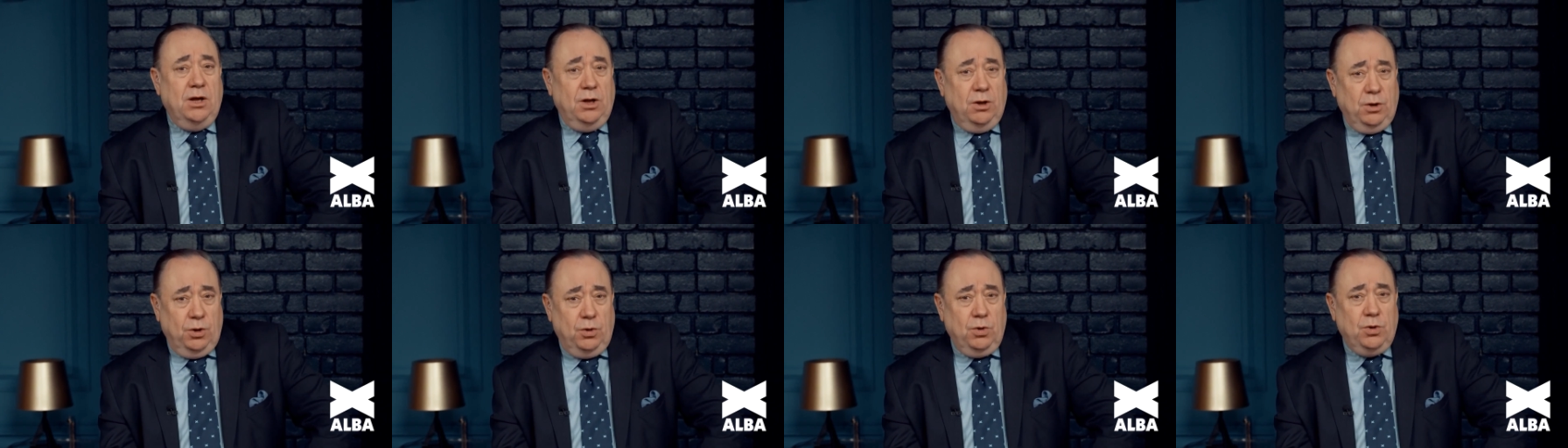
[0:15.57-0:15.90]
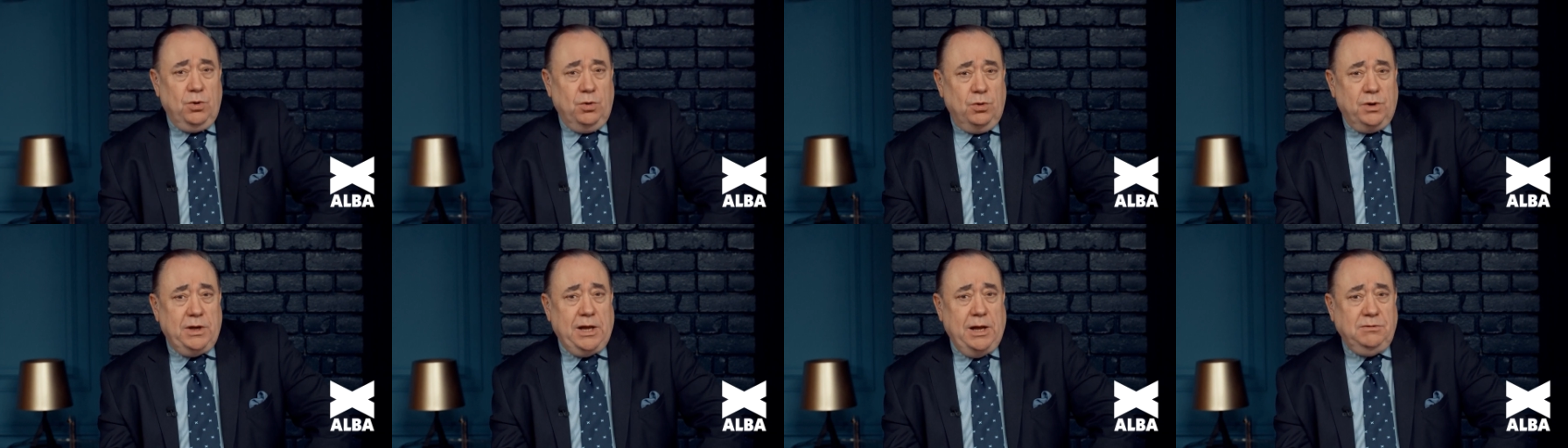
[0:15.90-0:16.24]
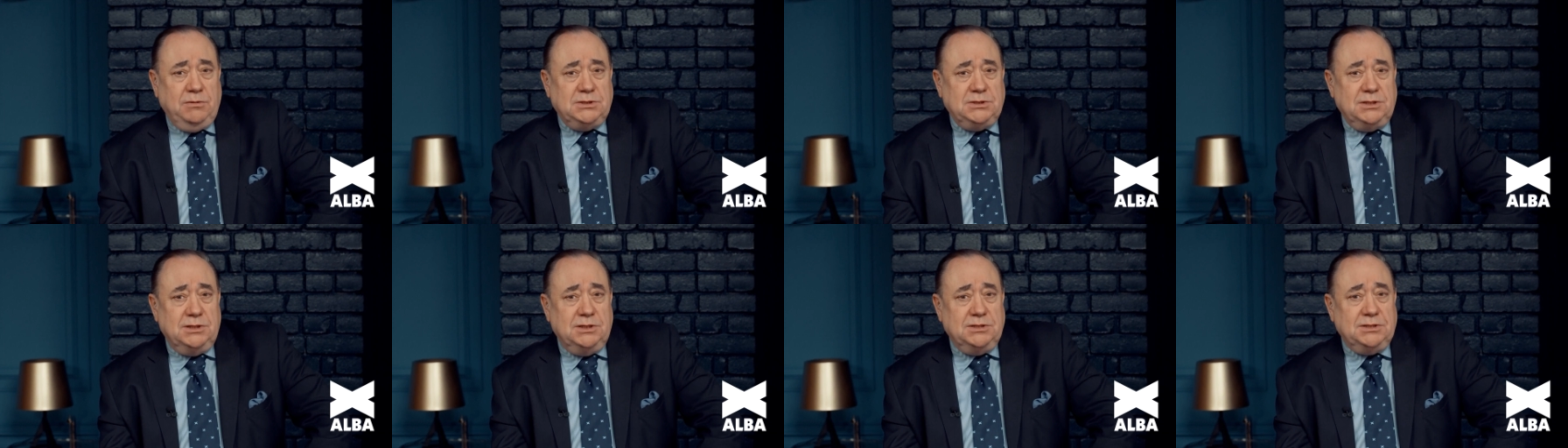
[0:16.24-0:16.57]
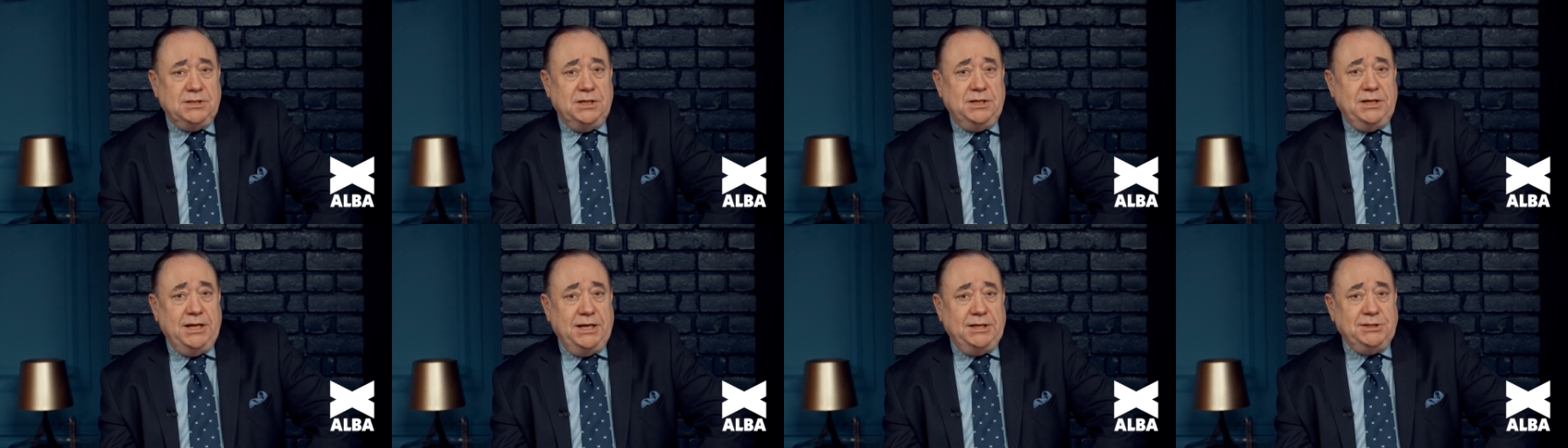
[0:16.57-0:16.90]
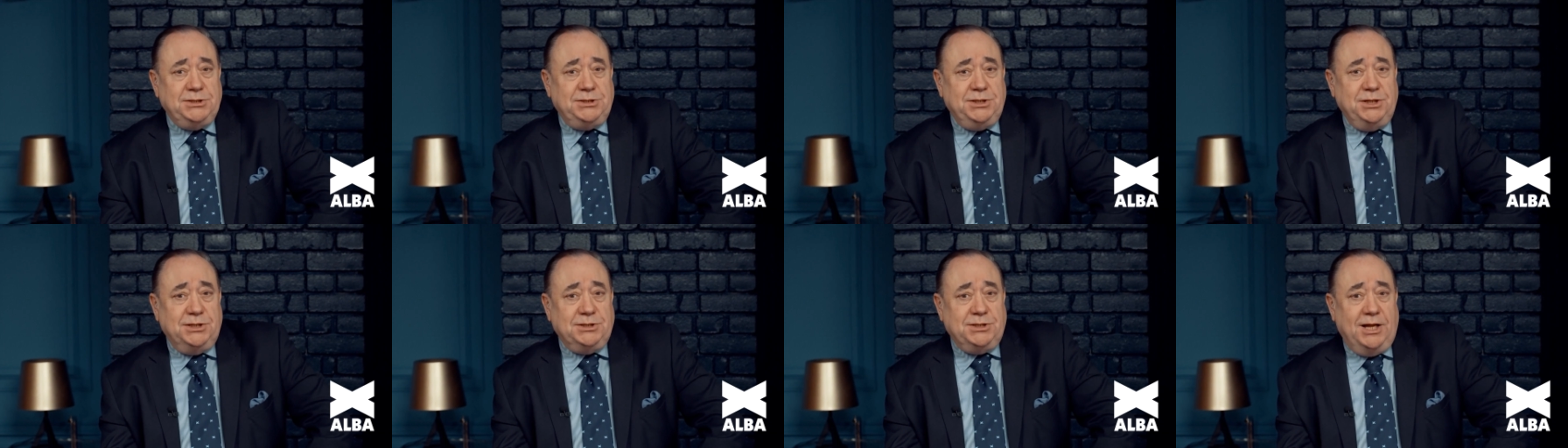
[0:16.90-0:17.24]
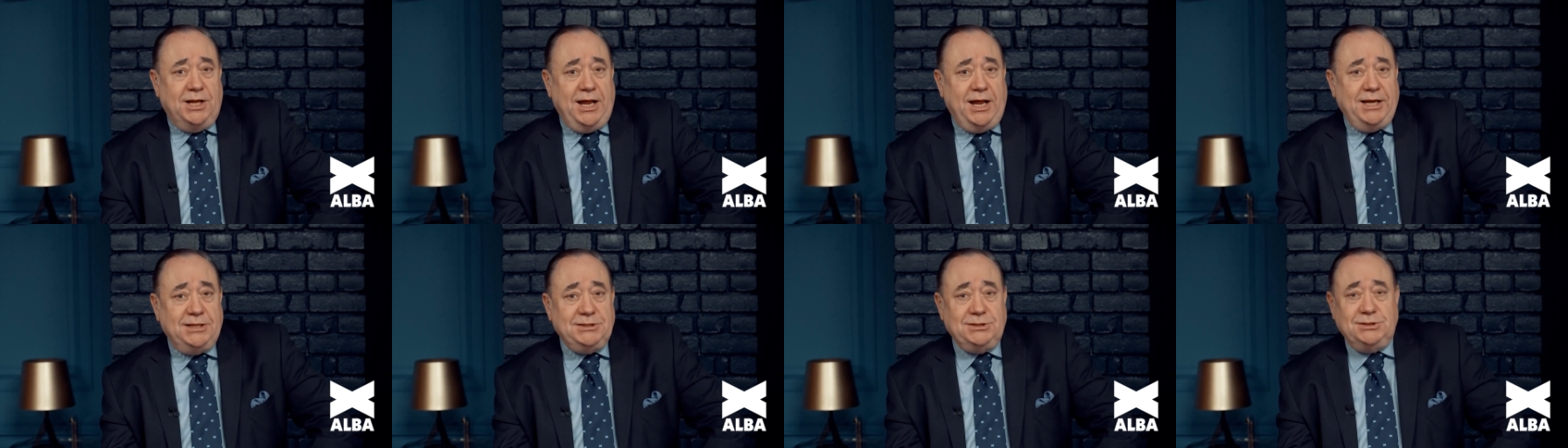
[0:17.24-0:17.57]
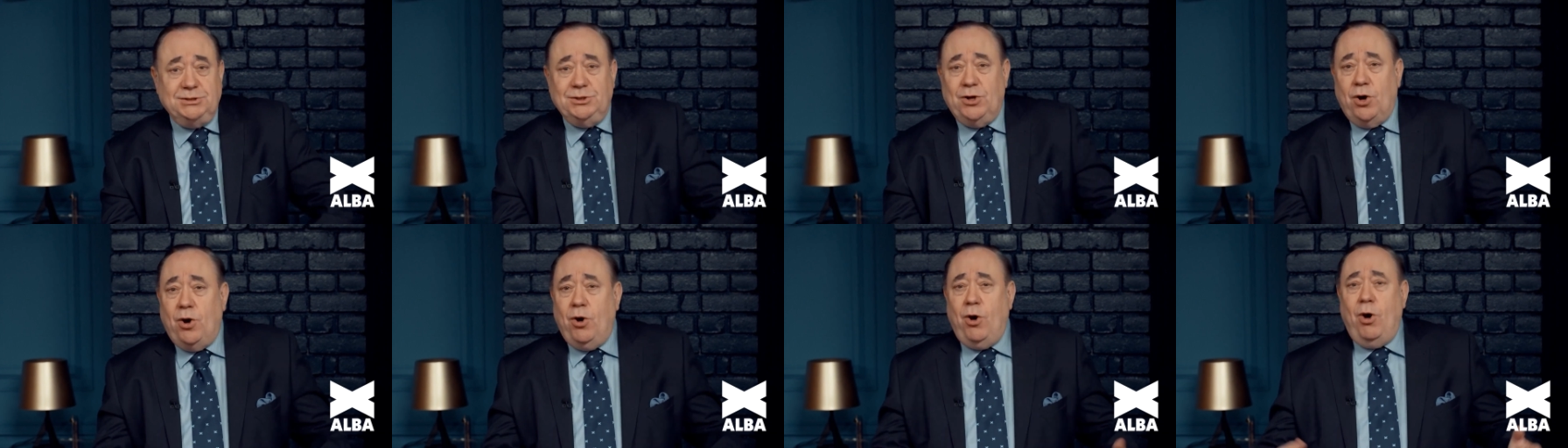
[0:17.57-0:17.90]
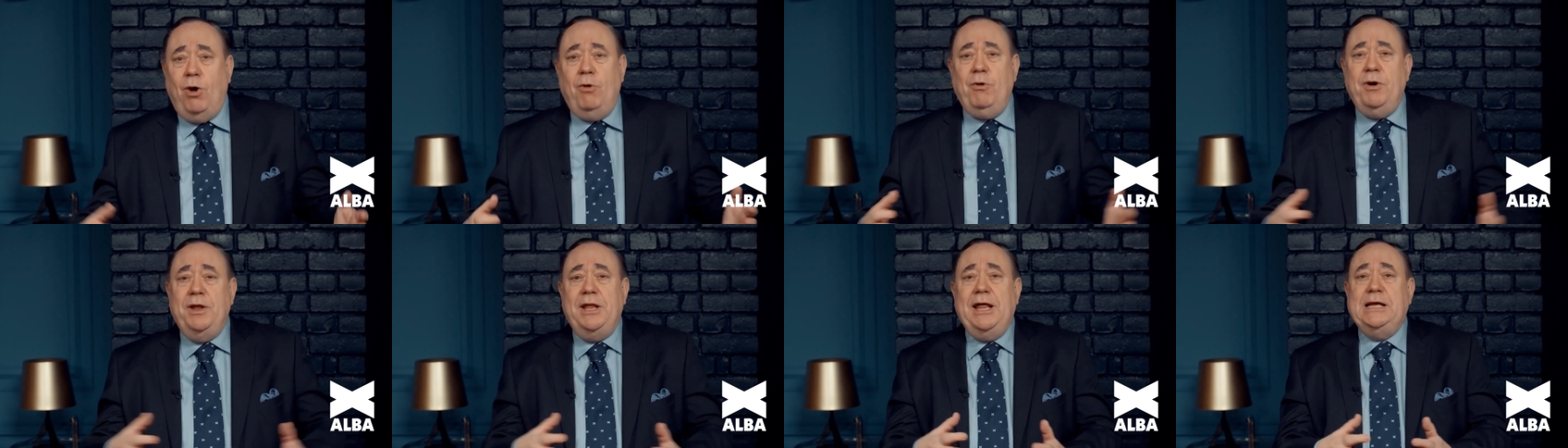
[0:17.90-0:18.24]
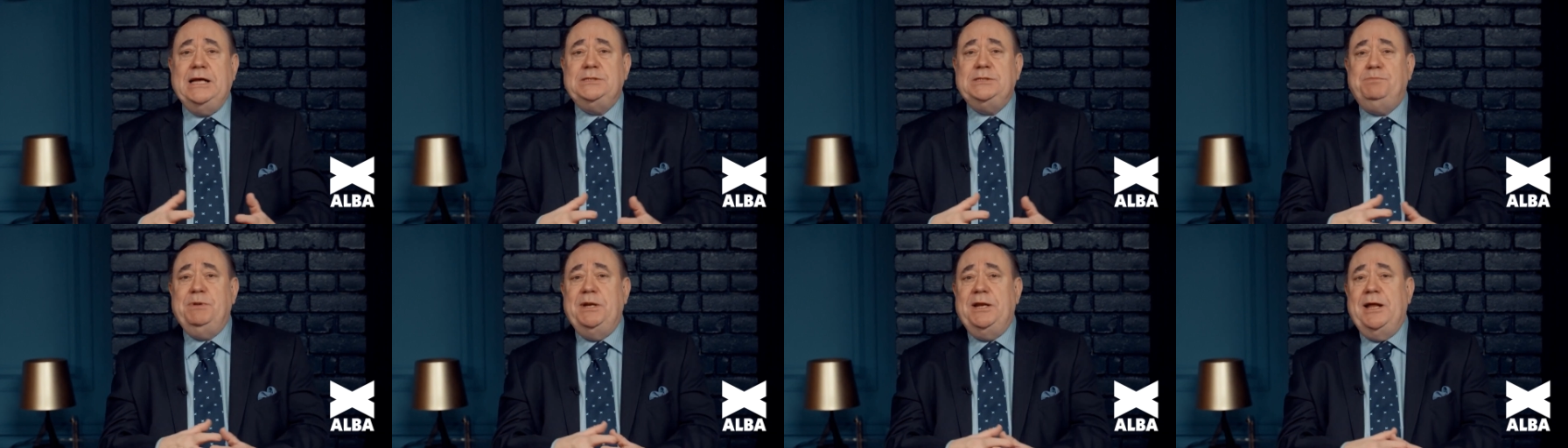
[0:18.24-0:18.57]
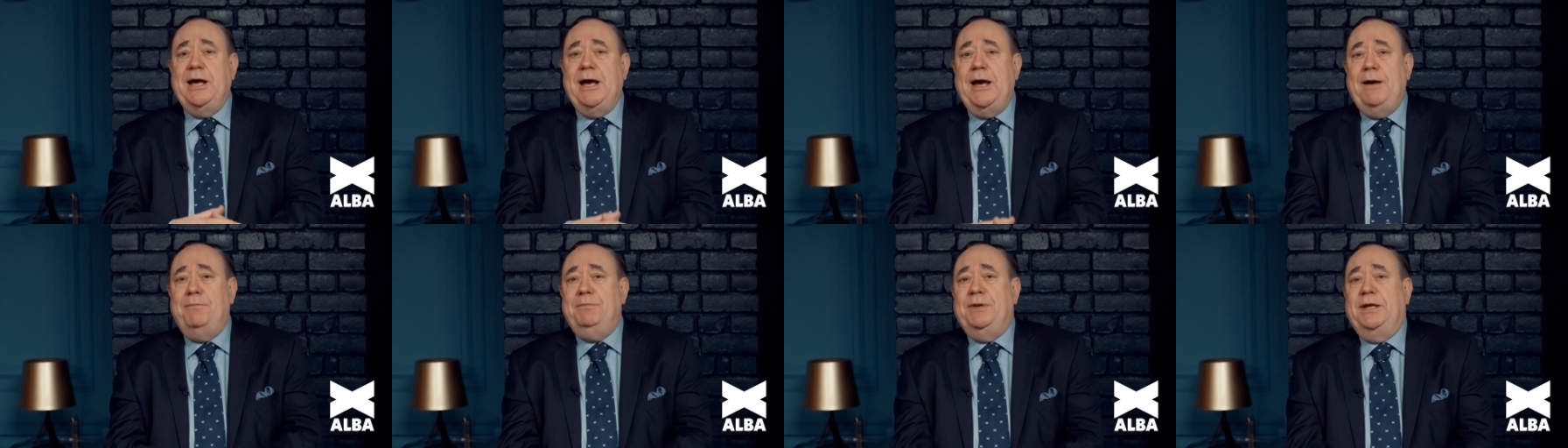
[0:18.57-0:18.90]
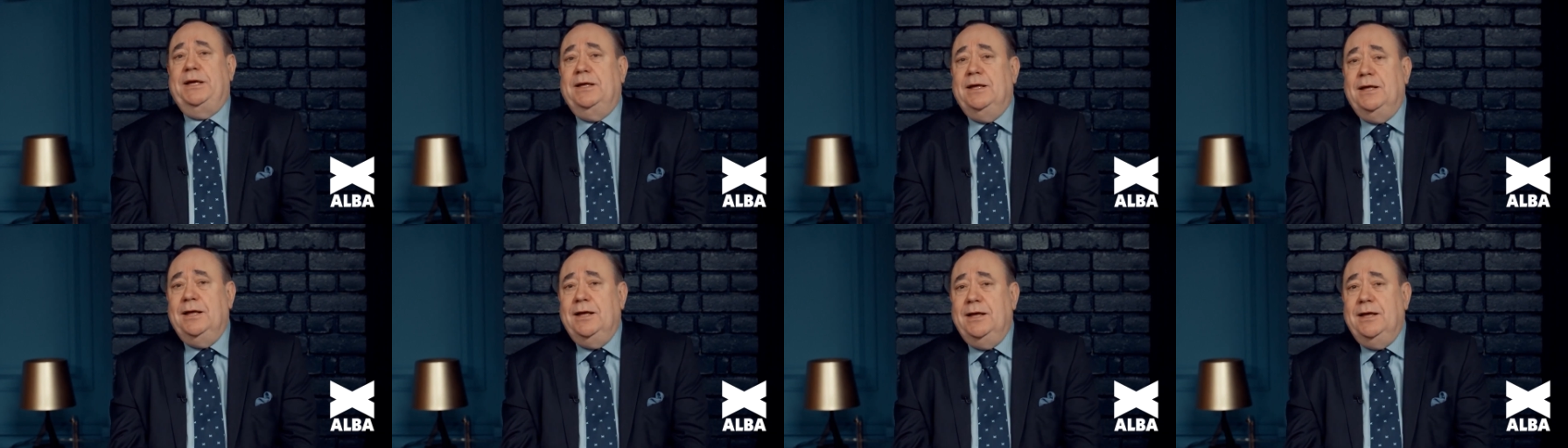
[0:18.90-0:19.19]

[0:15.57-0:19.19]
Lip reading: local councillors in next year's election. All of that's been happening.